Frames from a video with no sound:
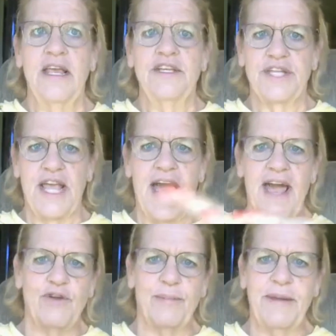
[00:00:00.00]
So you
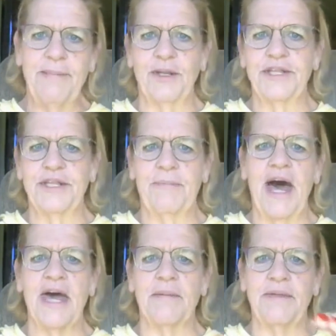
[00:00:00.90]
have your people at the
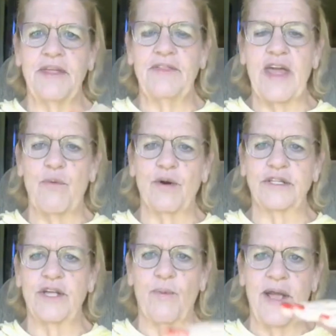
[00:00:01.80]
bottom, and then they
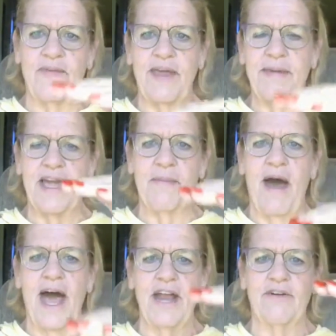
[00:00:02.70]
work their way and they become
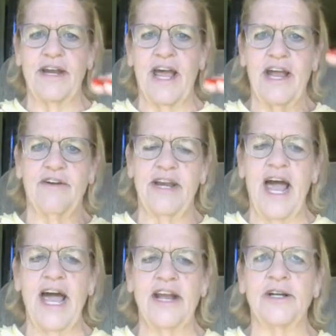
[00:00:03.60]
higher and higher and
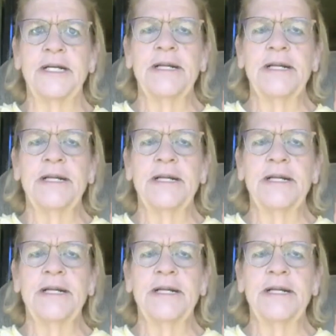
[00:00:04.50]
higher.